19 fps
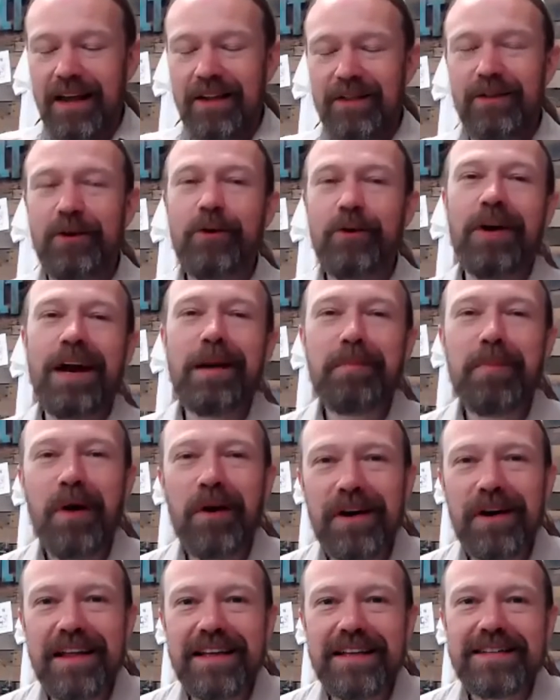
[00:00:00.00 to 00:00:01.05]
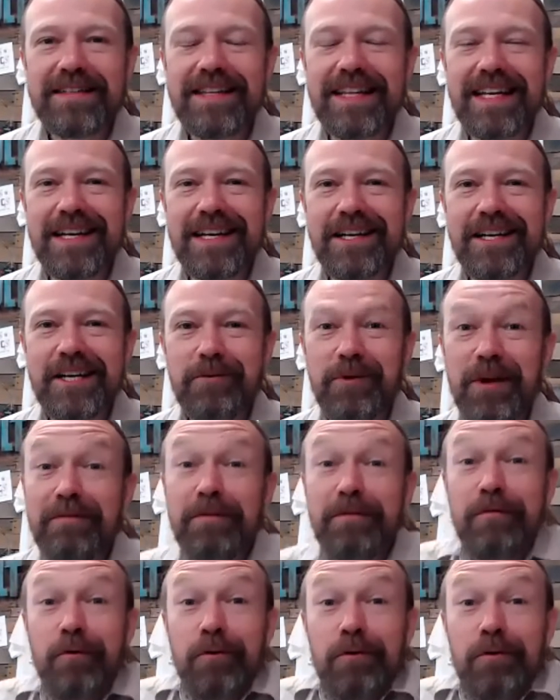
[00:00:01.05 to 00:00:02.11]
The great part is that we have
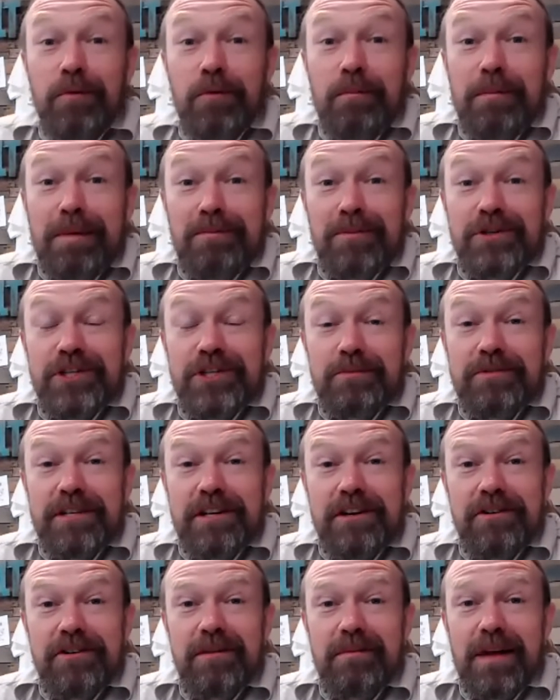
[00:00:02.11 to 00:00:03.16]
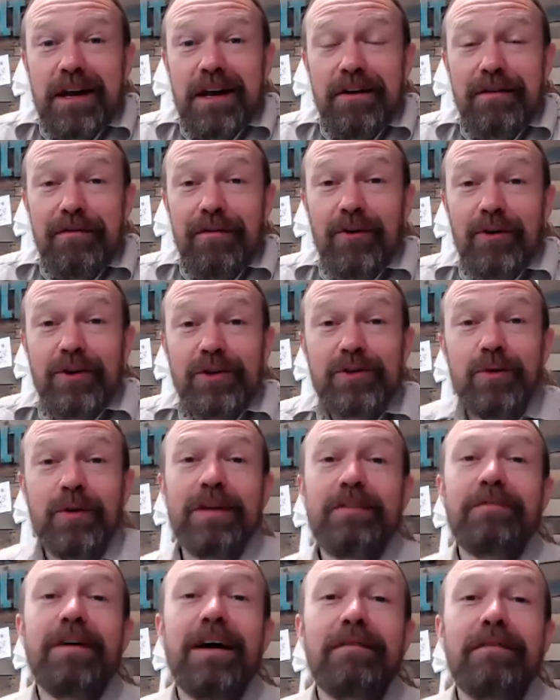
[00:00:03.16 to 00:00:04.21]
affordable memberships here at the Maker Vault at
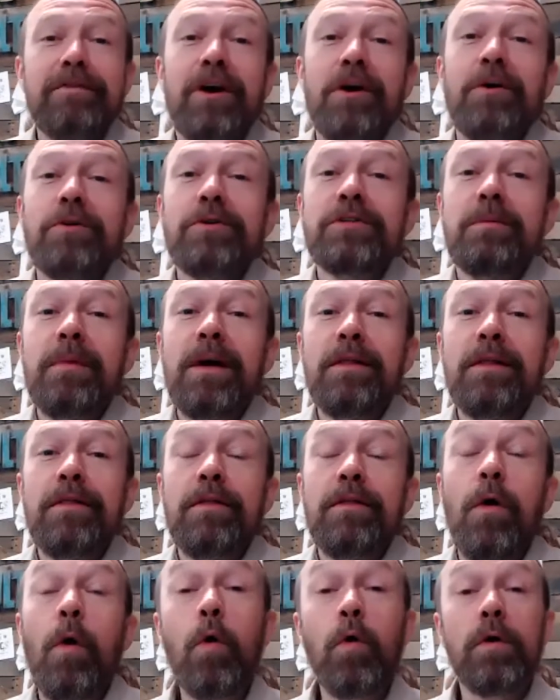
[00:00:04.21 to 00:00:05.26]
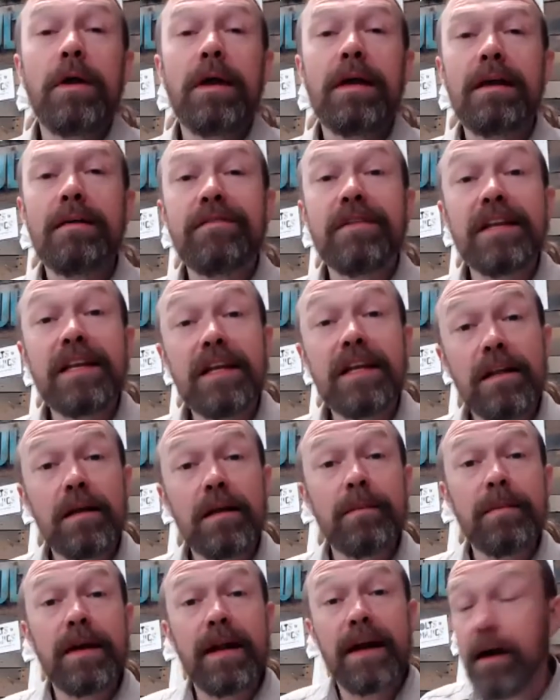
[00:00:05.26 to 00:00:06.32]
$25 a month. Or if you need a little
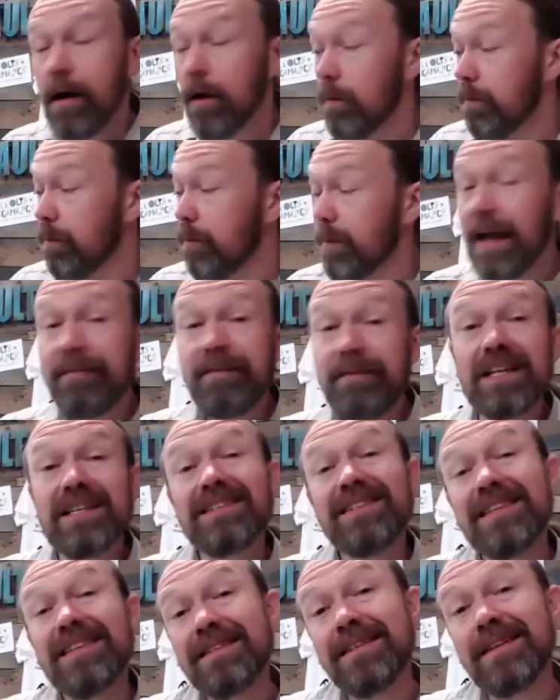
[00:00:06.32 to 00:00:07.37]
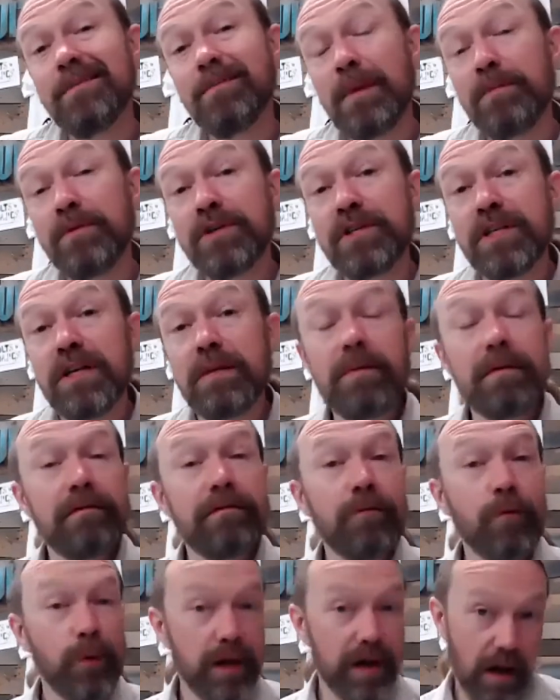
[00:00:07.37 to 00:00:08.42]
bit of help, we have an assisted membership at
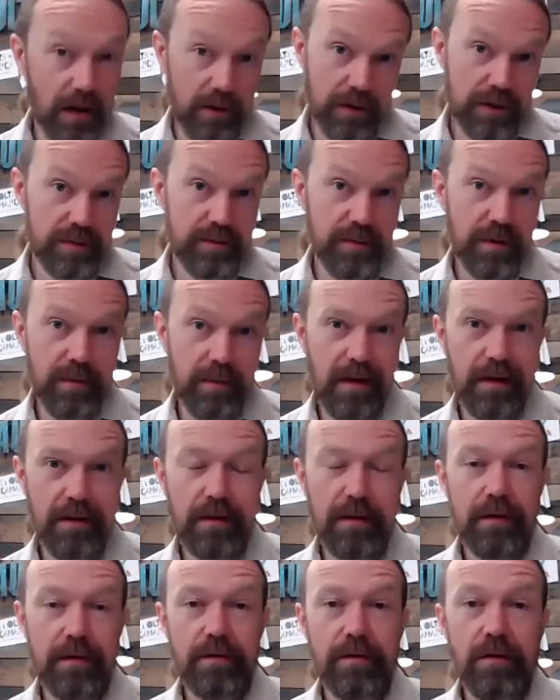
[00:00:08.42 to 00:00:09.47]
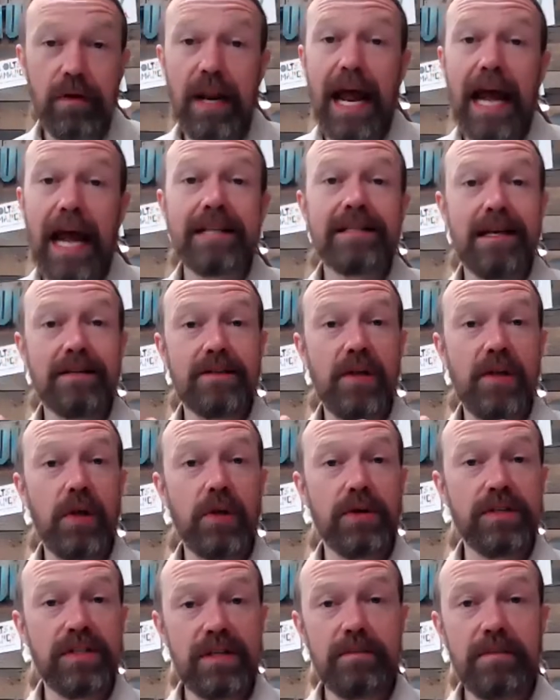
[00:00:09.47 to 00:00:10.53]
$40 per month. You can access all our
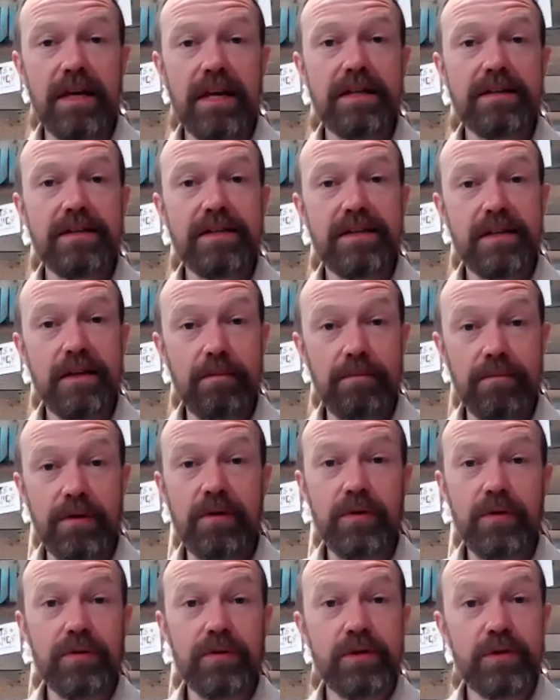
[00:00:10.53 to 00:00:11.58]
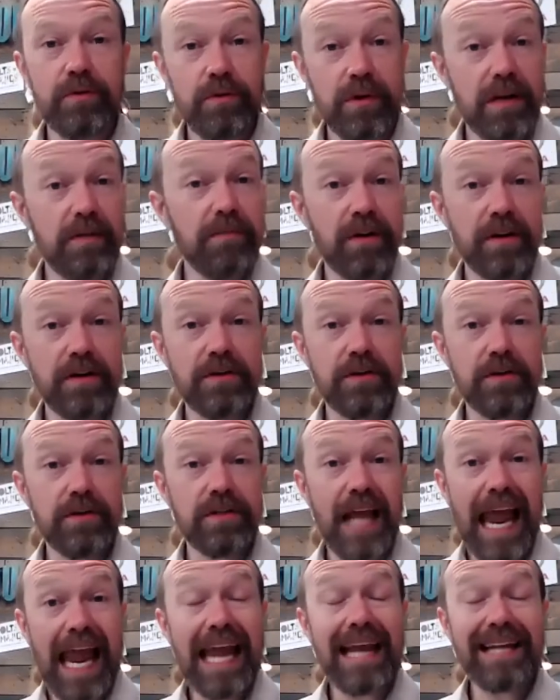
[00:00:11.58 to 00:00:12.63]
STEM kits, computers, 3D
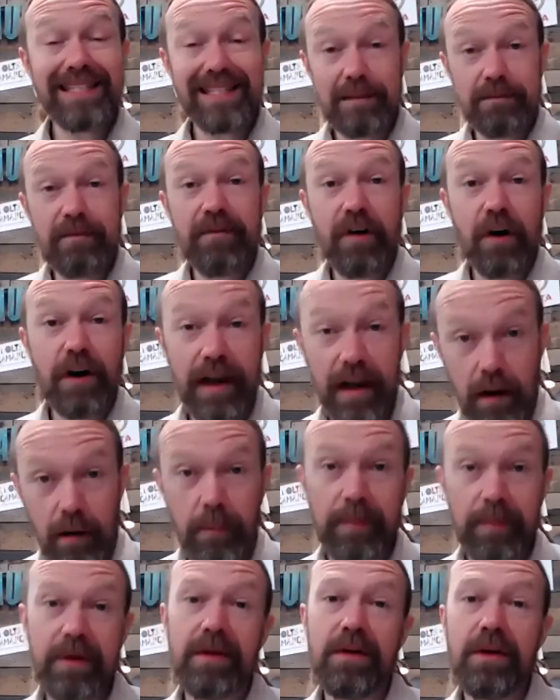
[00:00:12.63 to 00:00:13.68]
printers, and some of our help